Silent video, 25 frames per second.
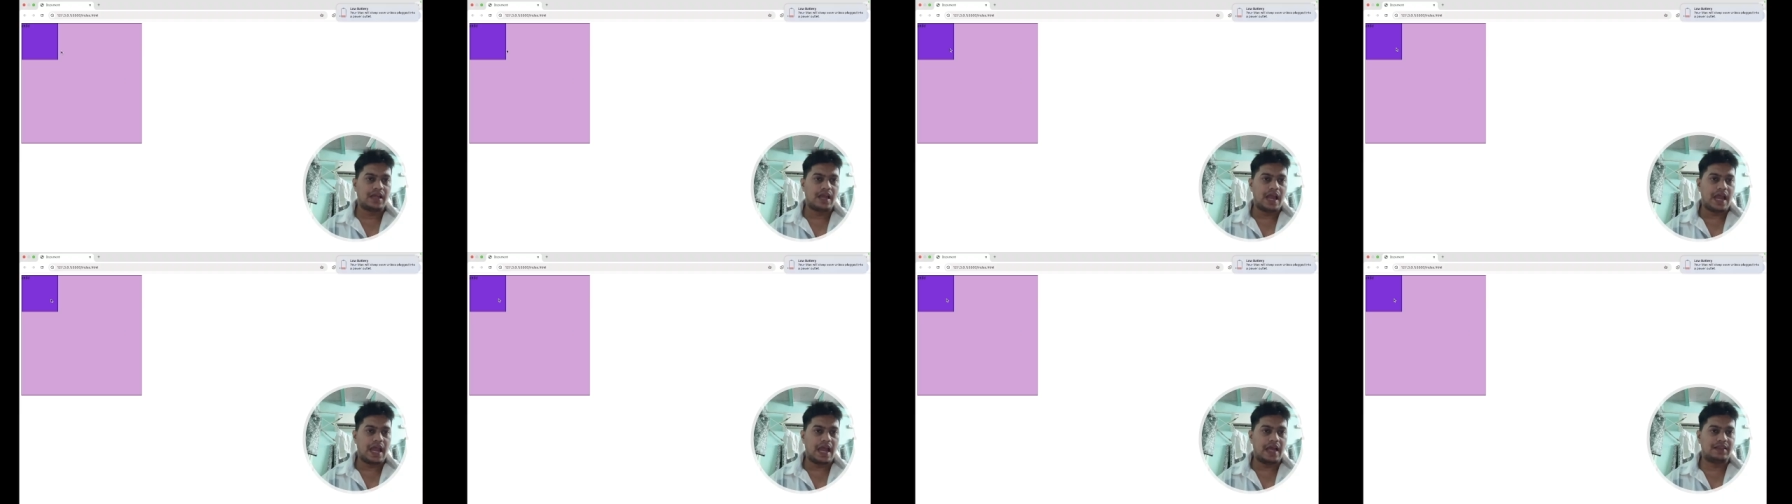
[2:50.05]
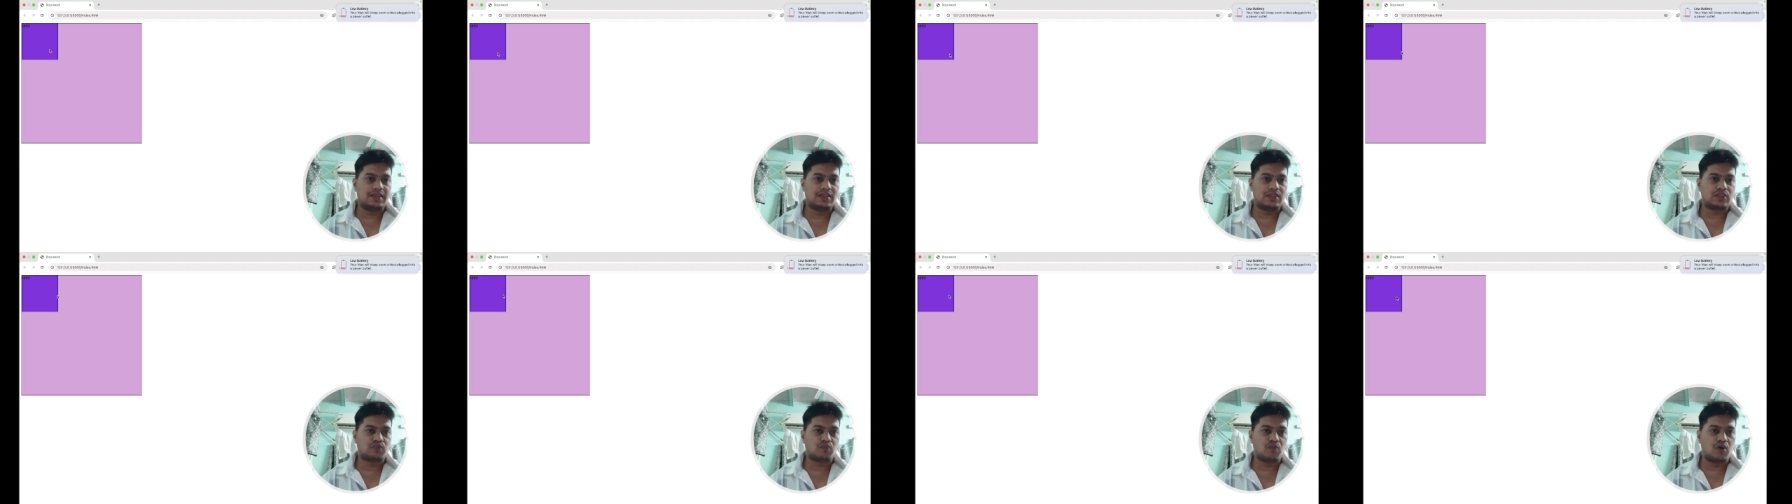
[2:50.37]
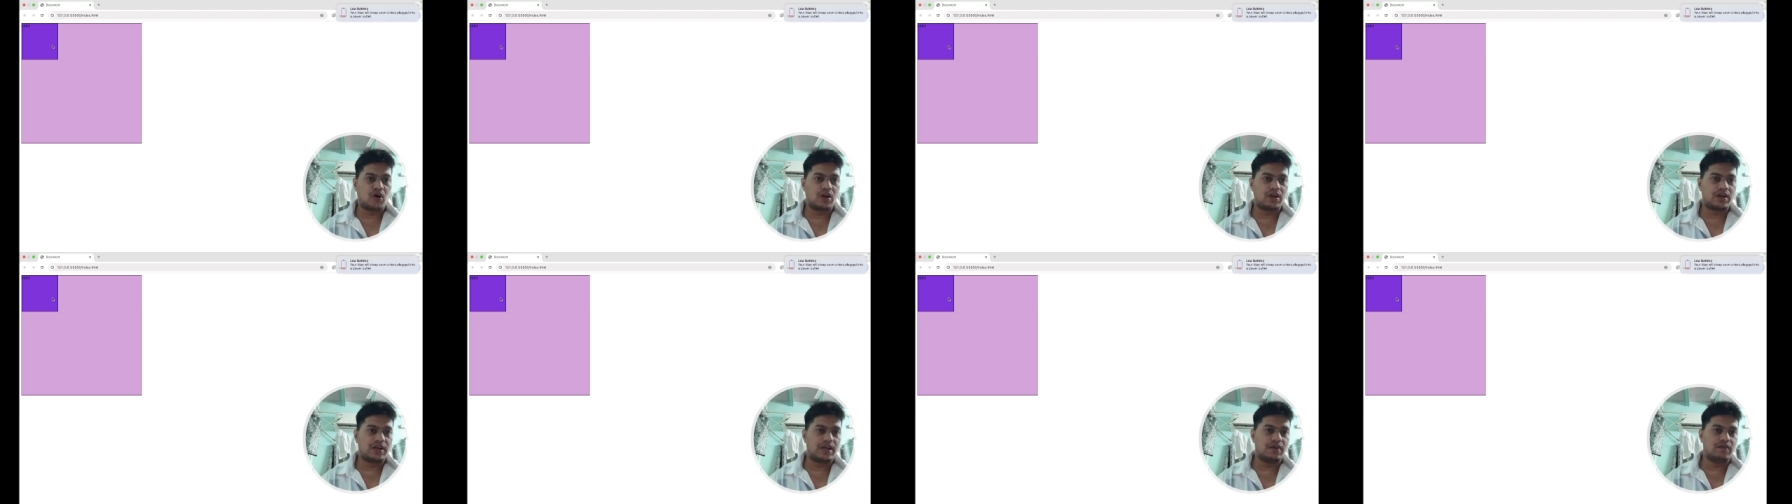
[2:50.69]
and the
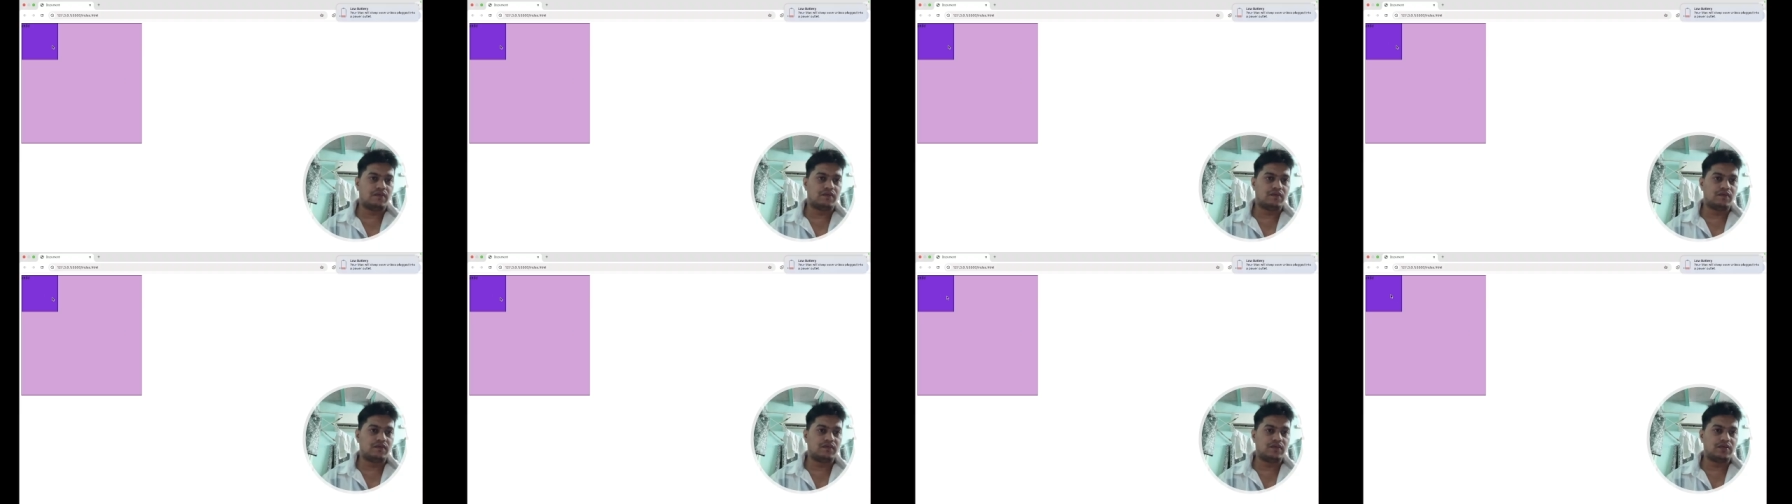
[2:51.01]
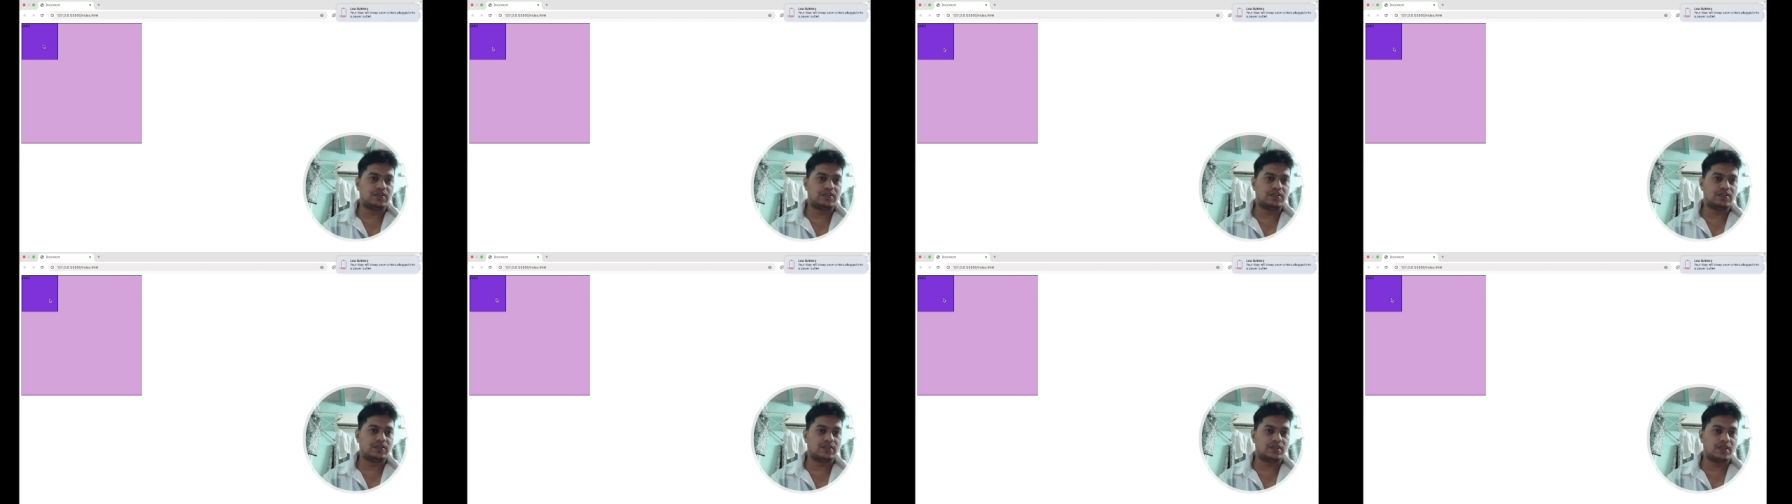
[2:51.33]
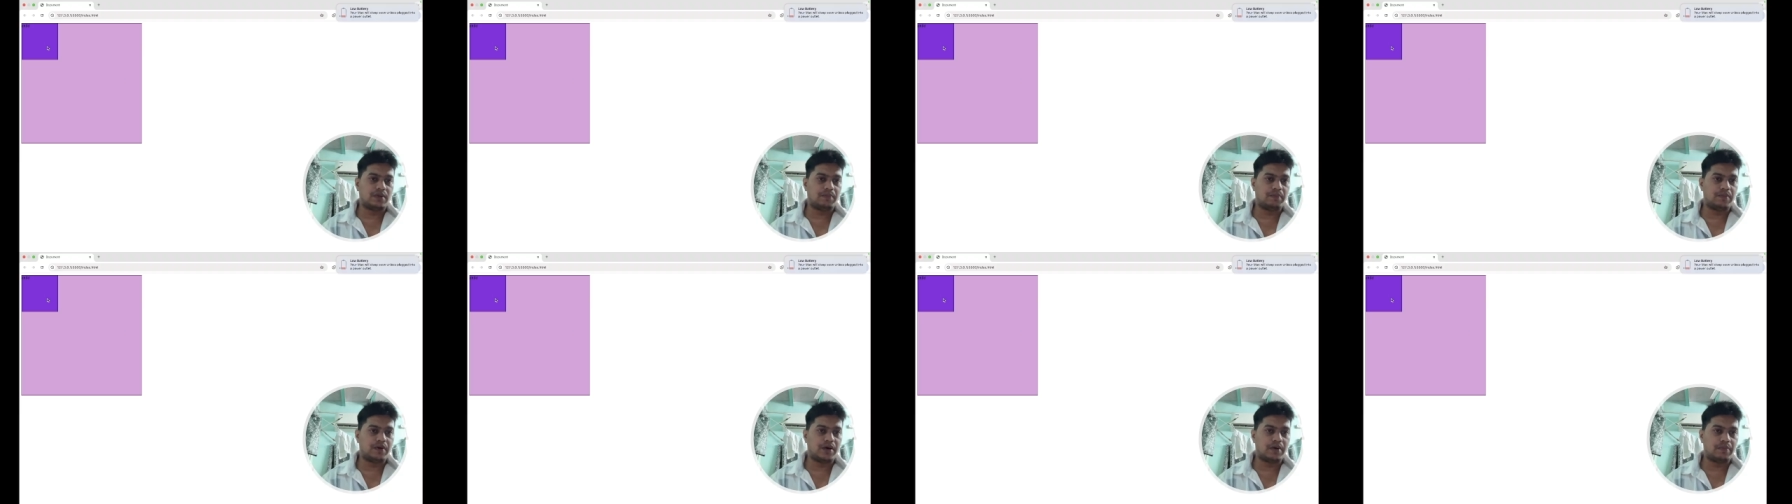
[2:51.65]
smaller div which is in the
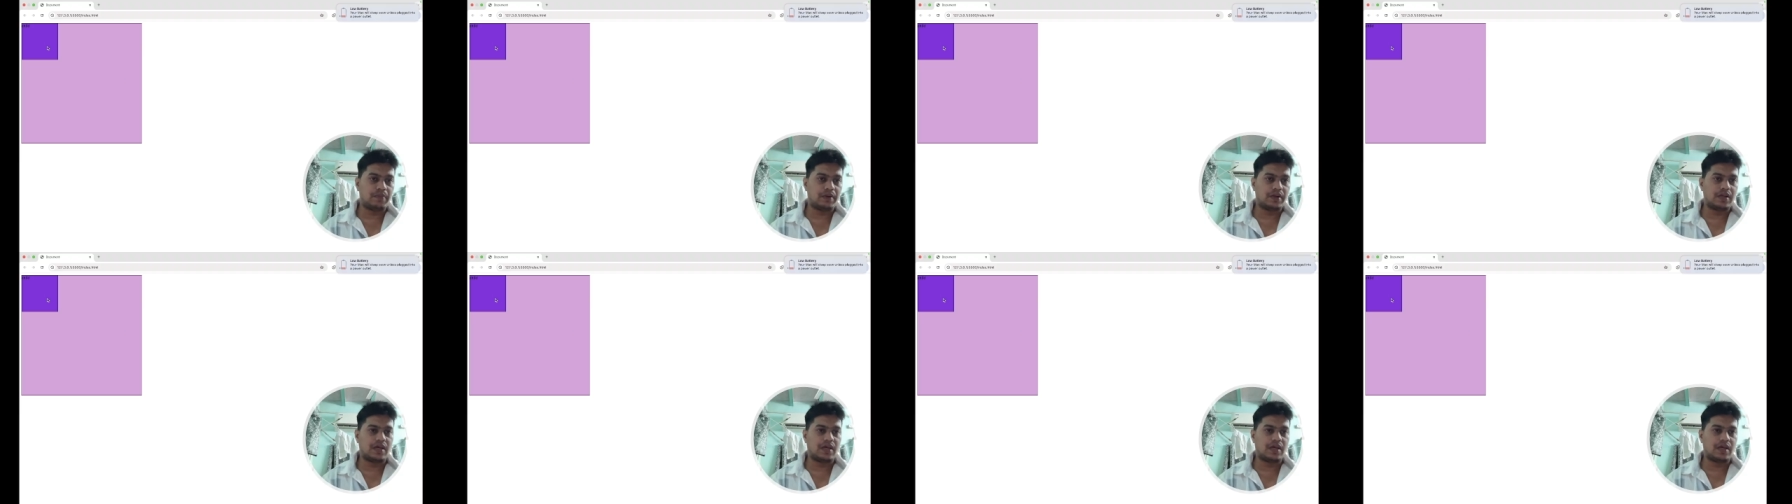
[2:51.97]
purple